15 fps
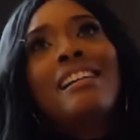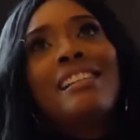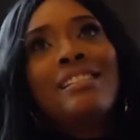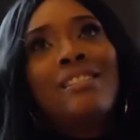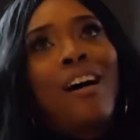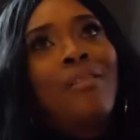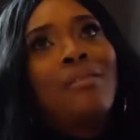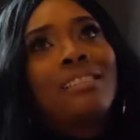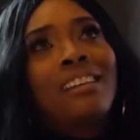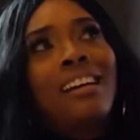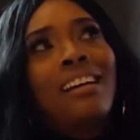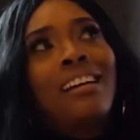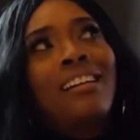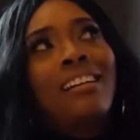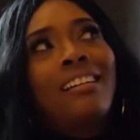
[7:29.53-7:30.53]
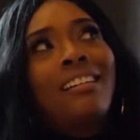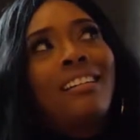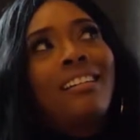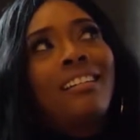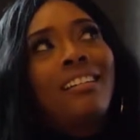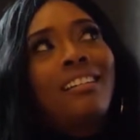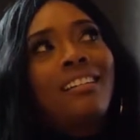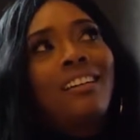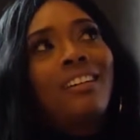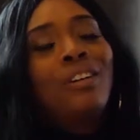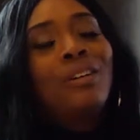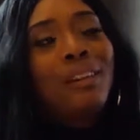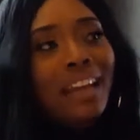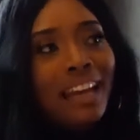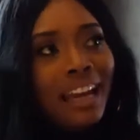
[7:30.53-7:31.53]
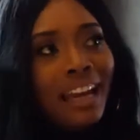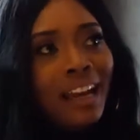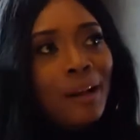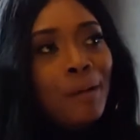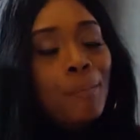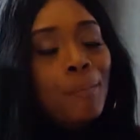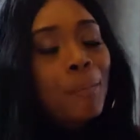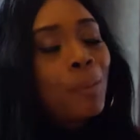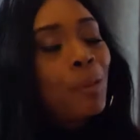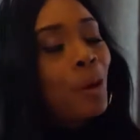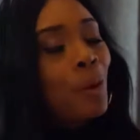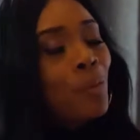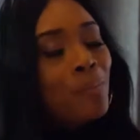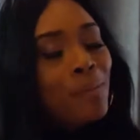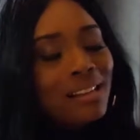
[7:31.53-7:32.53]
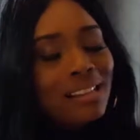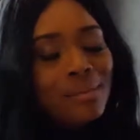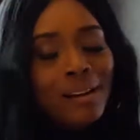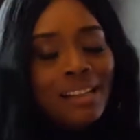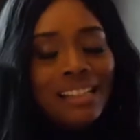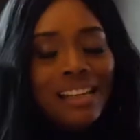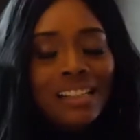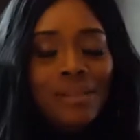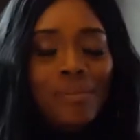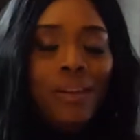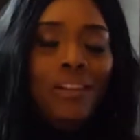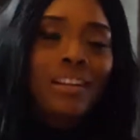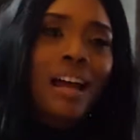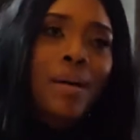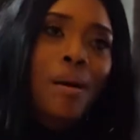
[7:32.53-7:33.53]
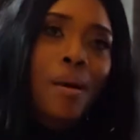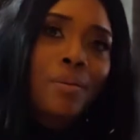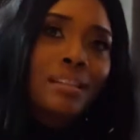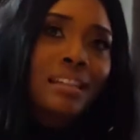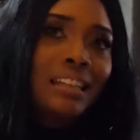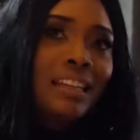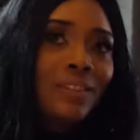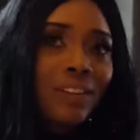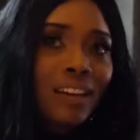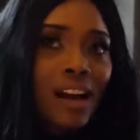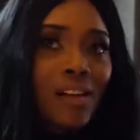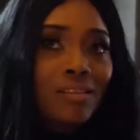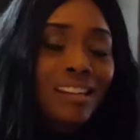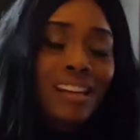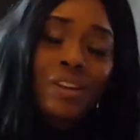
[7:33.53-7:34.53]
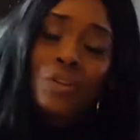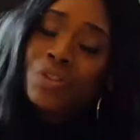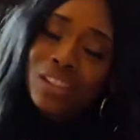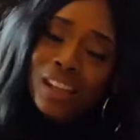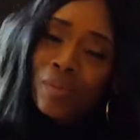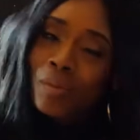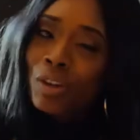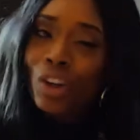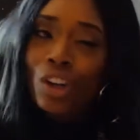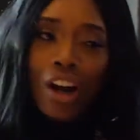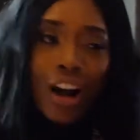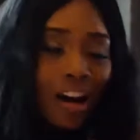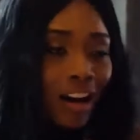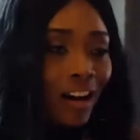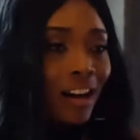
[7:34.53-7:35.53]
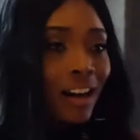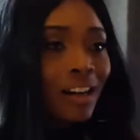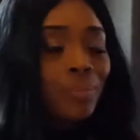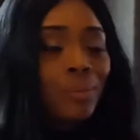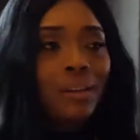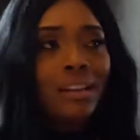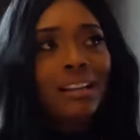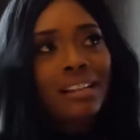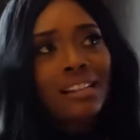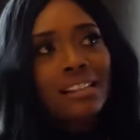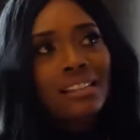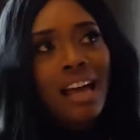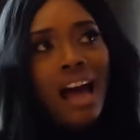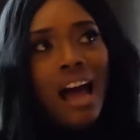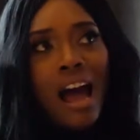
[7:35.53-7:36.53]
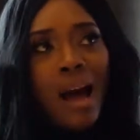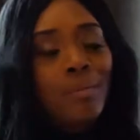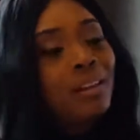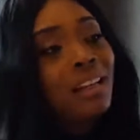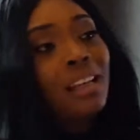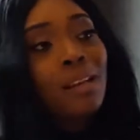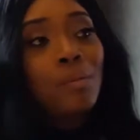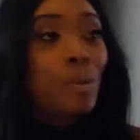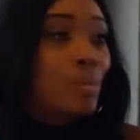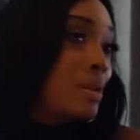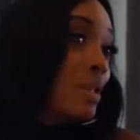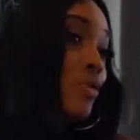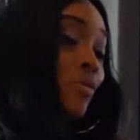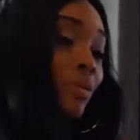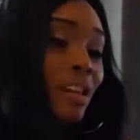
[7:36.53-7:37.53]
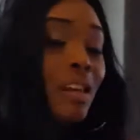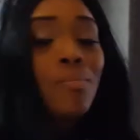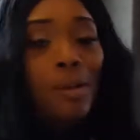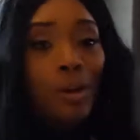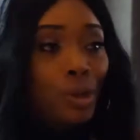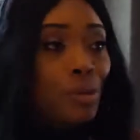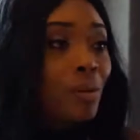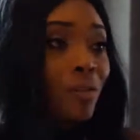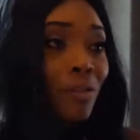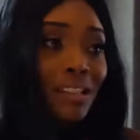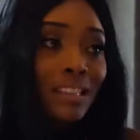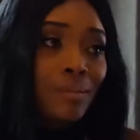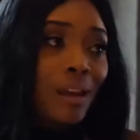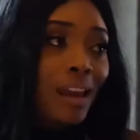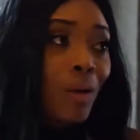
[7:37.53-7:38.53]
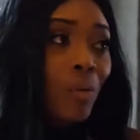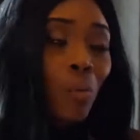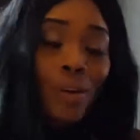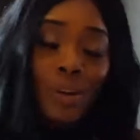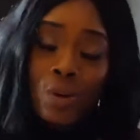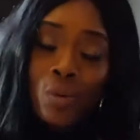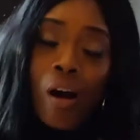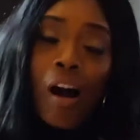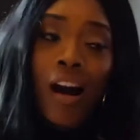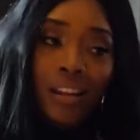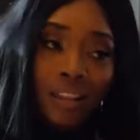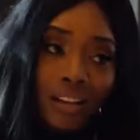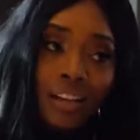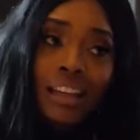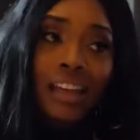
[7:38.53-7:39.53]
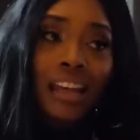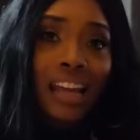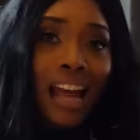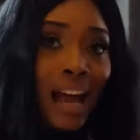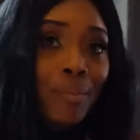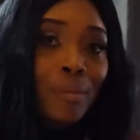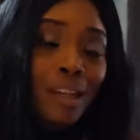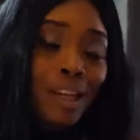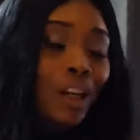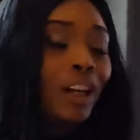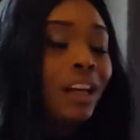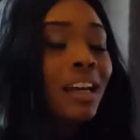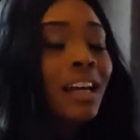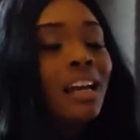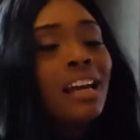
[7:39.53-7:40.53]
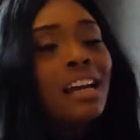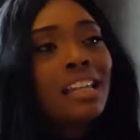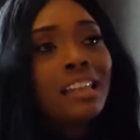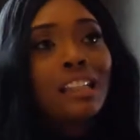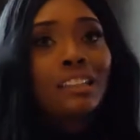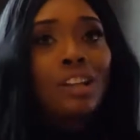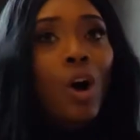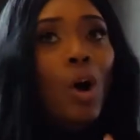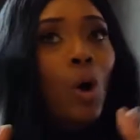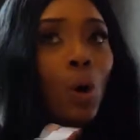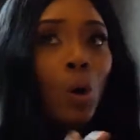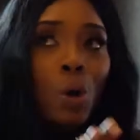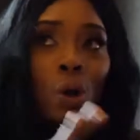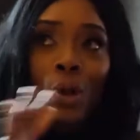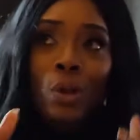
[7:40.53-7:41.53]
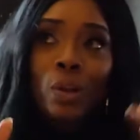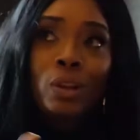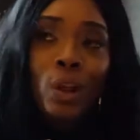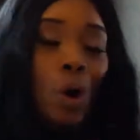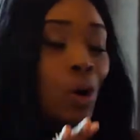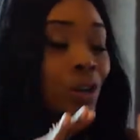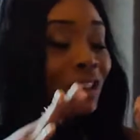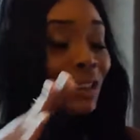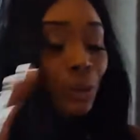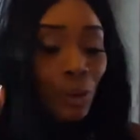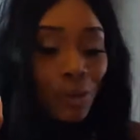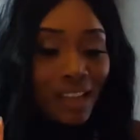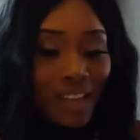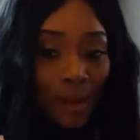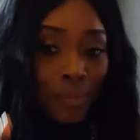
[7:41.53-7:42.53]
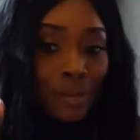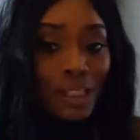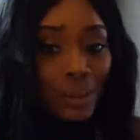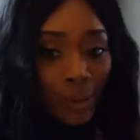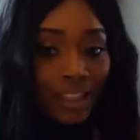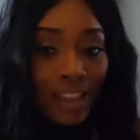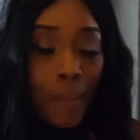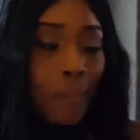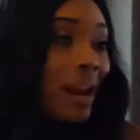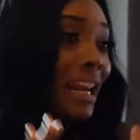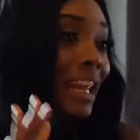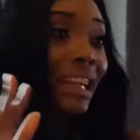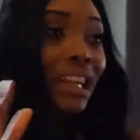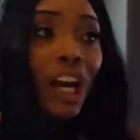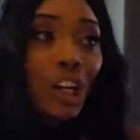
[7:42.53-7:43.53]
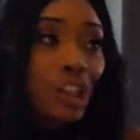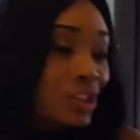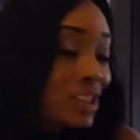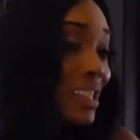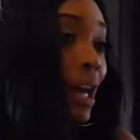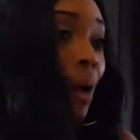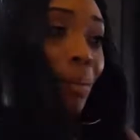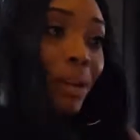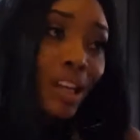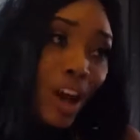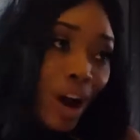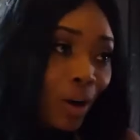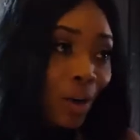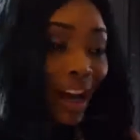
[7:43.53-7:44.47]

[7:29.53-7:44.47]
So I was like, okay. Went back to my desk, and by the time I was leaving, I was like, can you just give me your card, because I'm gonna email you my resume, and when you are looking, I'm here. There's a whole long story in between that, but I didn't let her just tell me no.